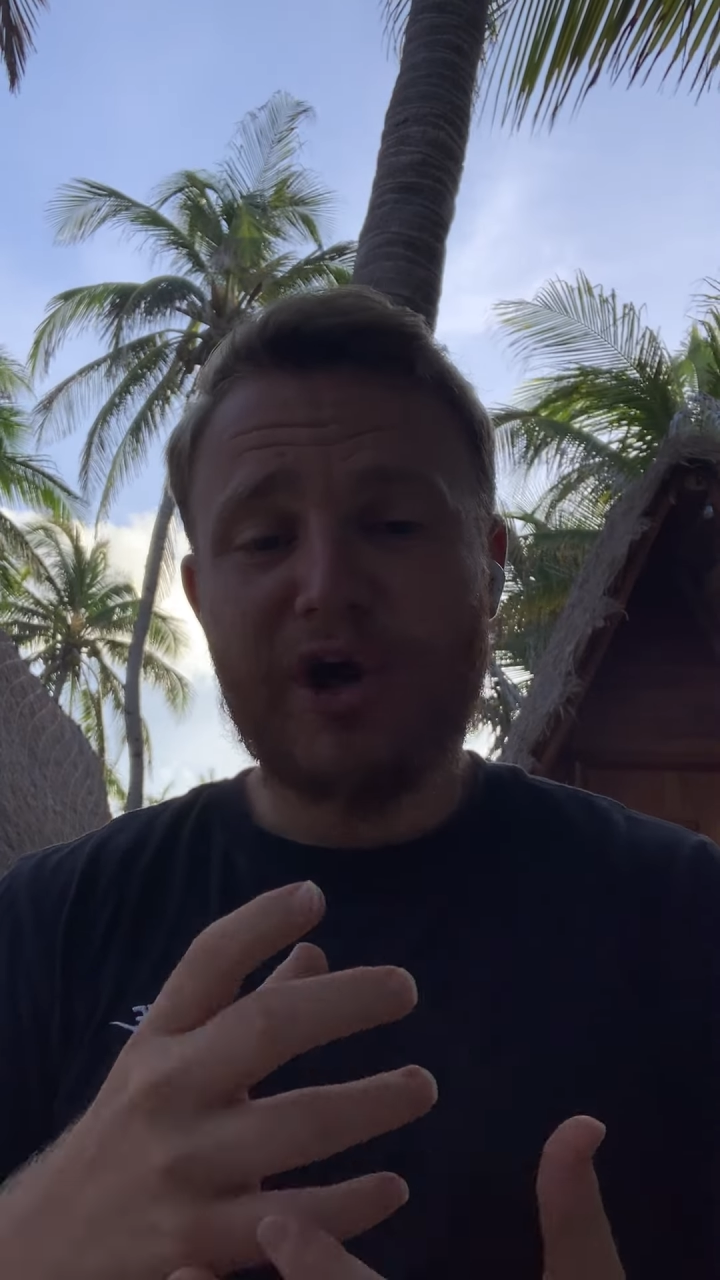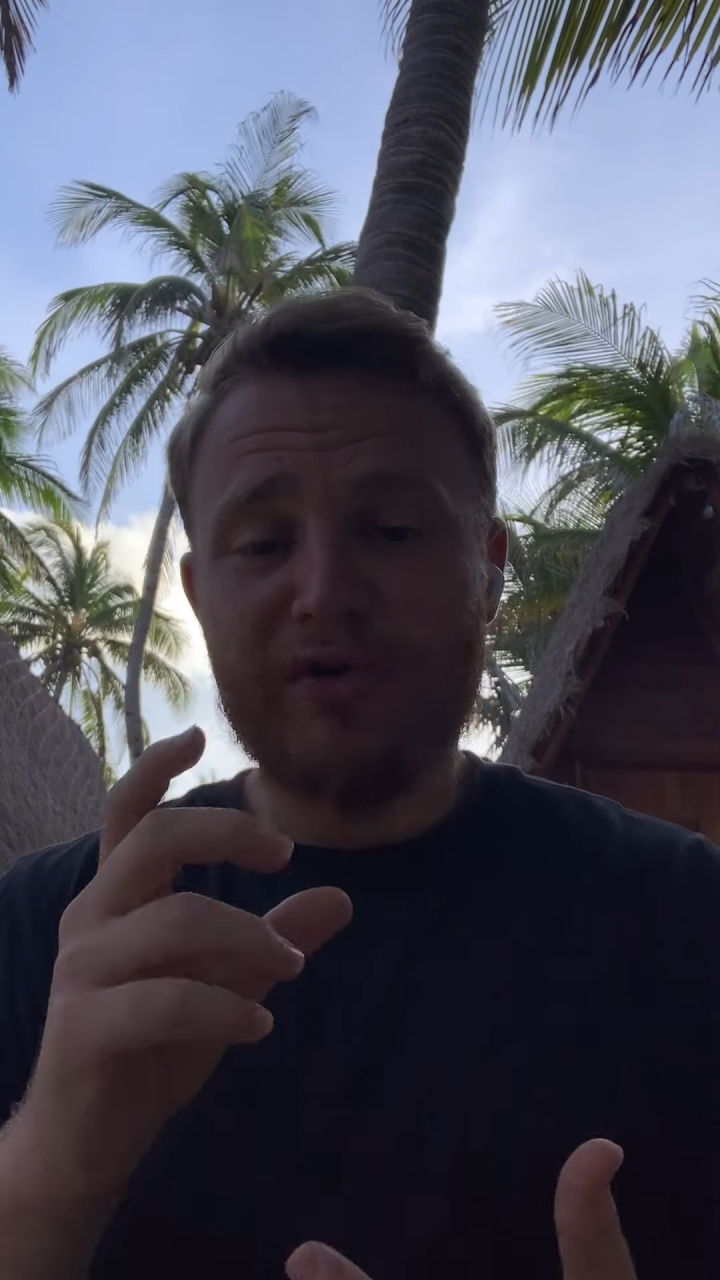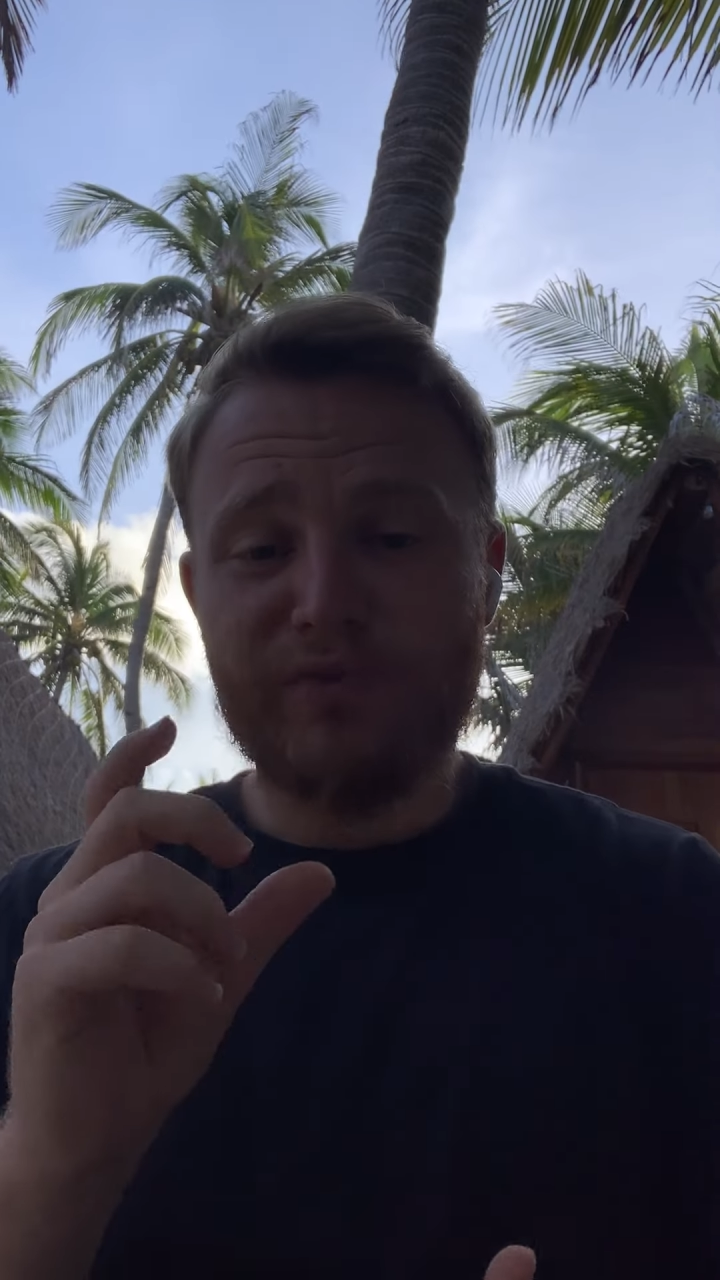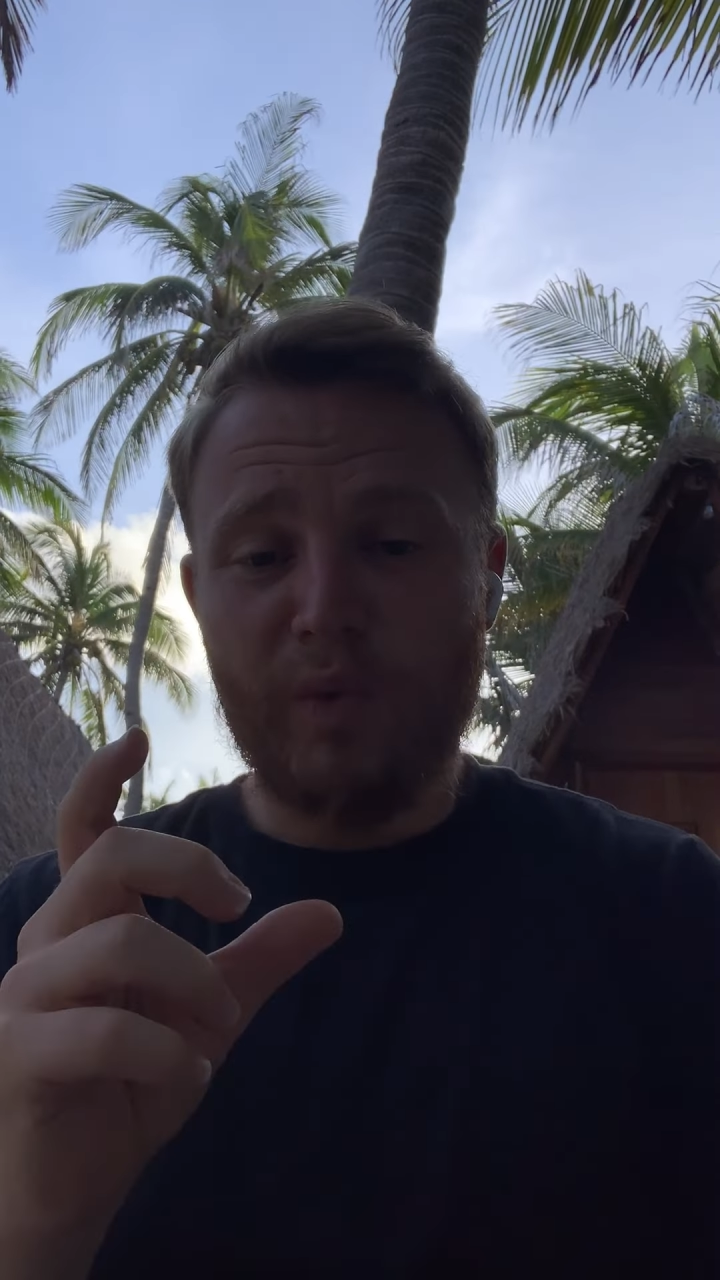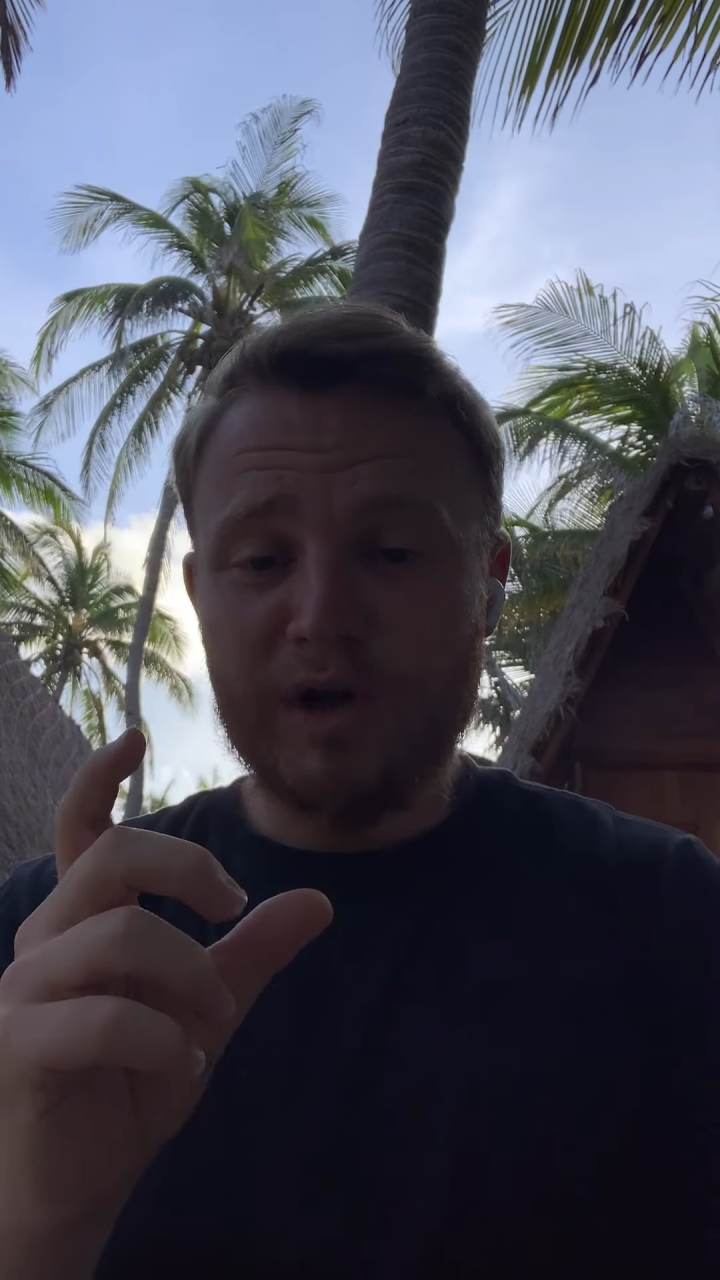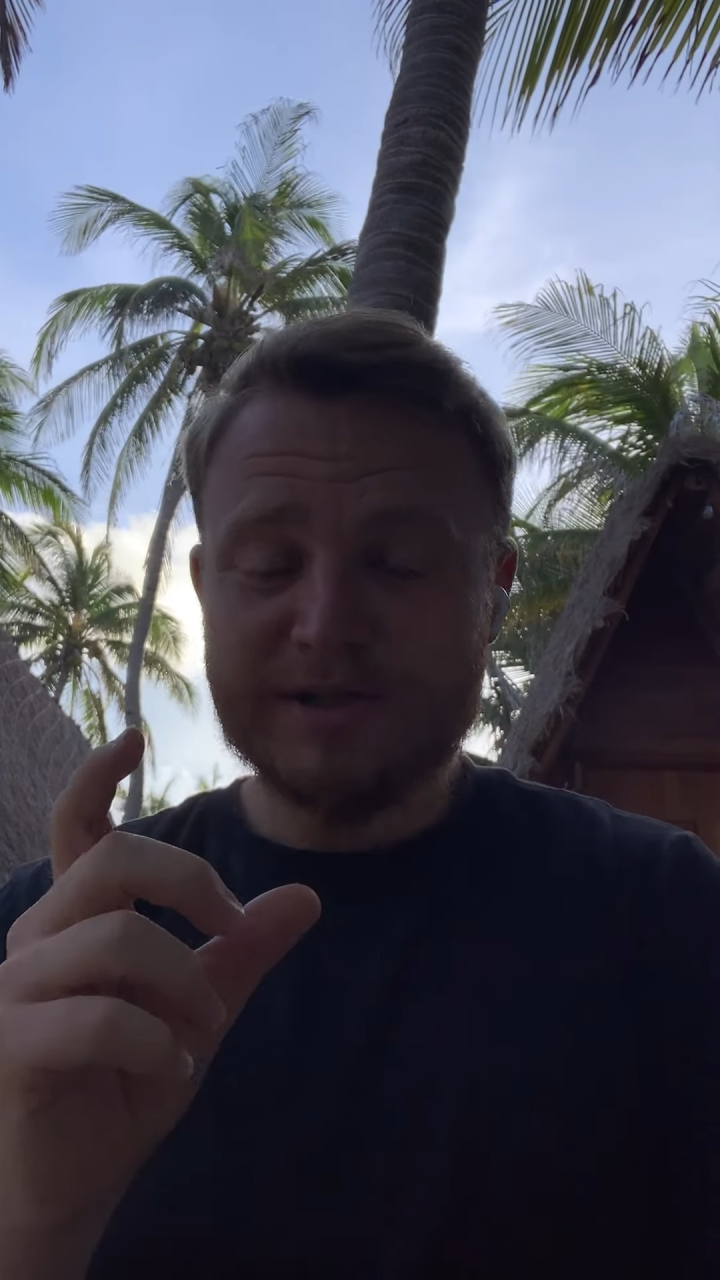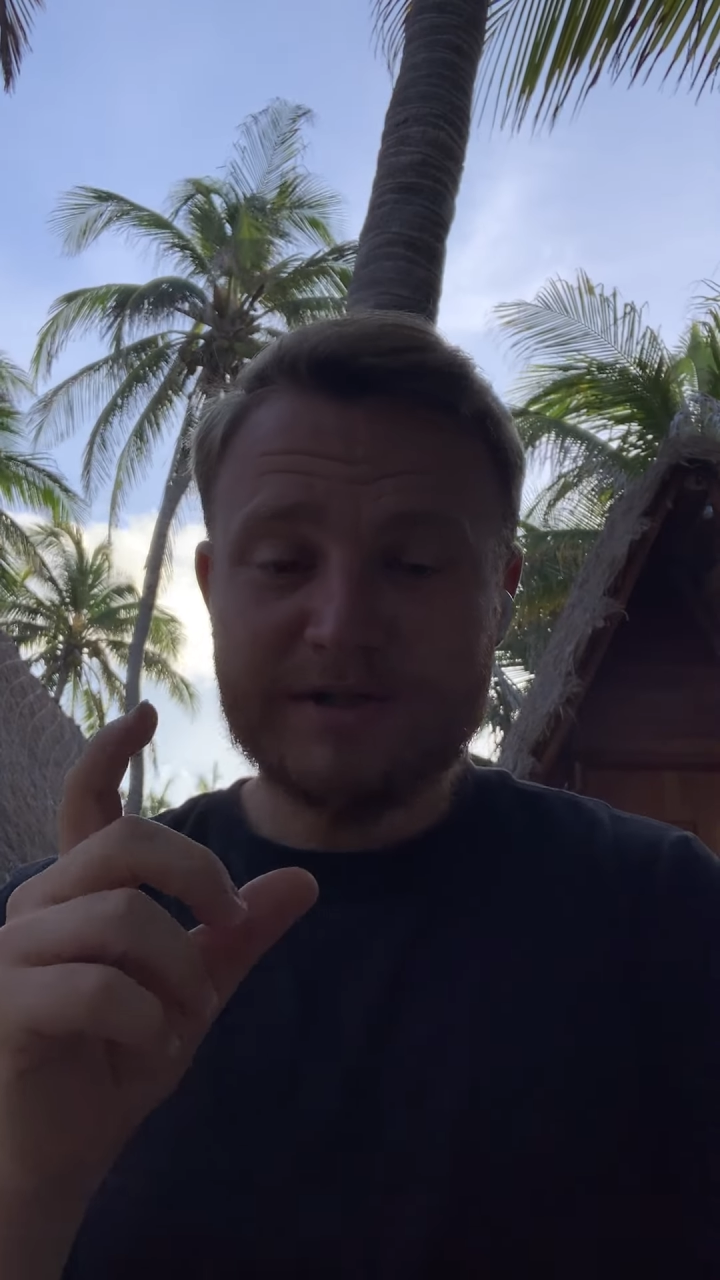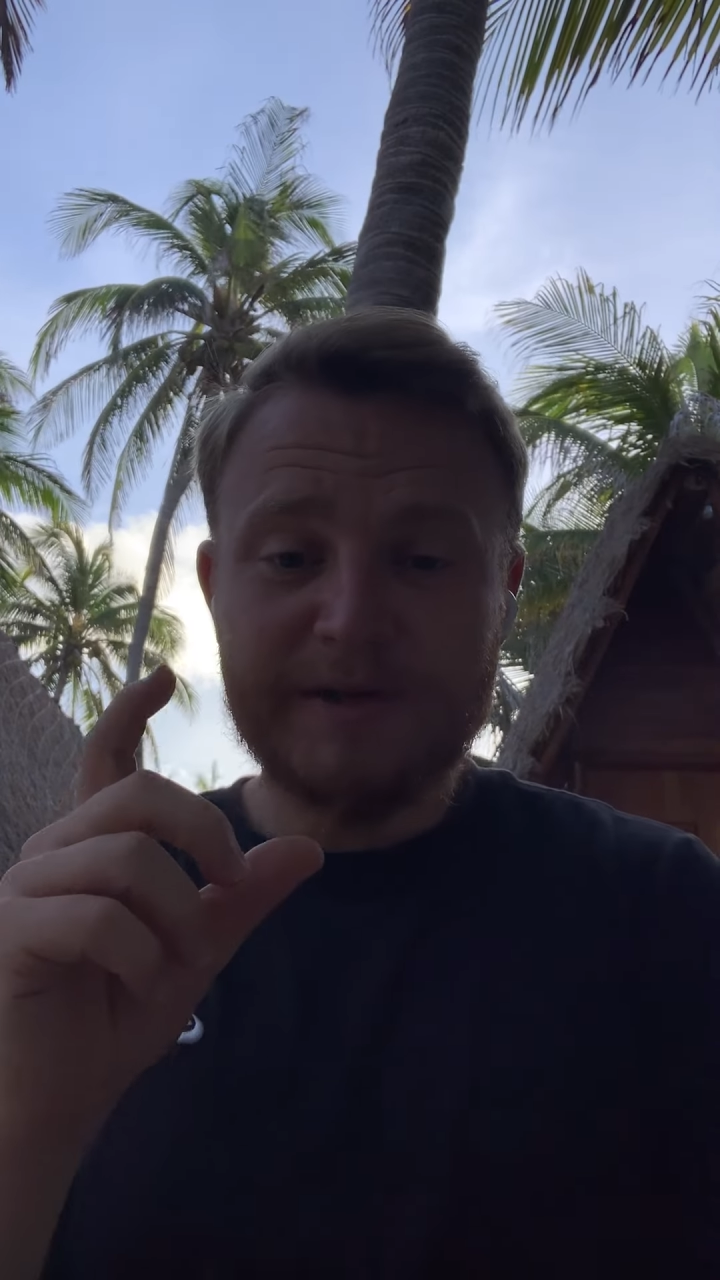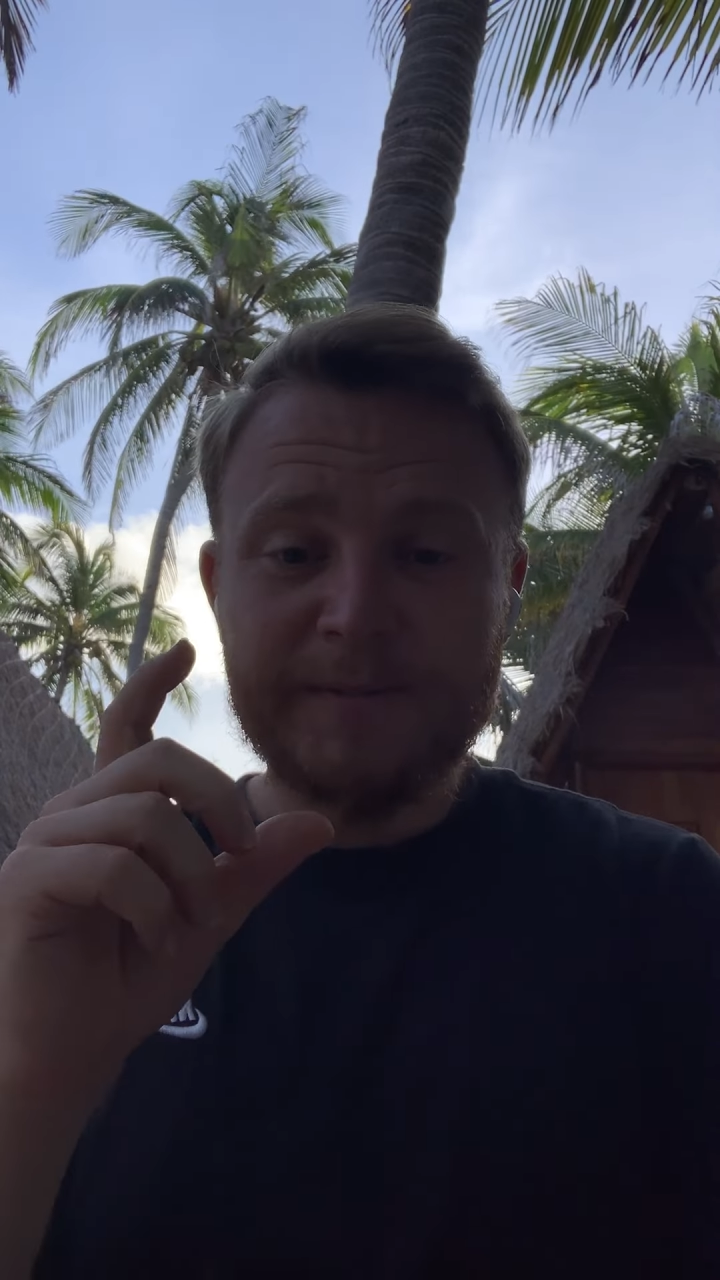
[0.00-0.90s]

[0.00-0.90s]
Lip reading: of what